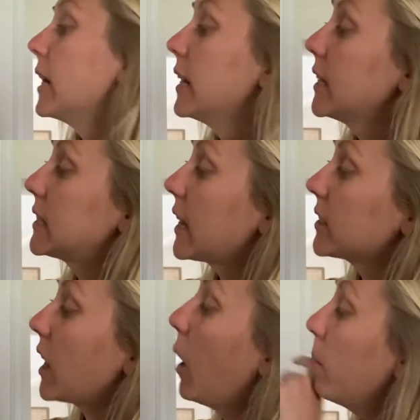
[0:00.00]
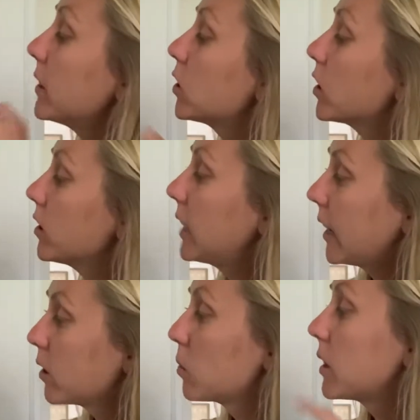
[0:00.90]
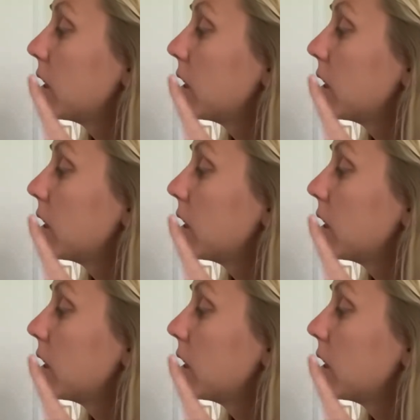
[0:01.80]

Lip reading: It says, I'll measure your tails with a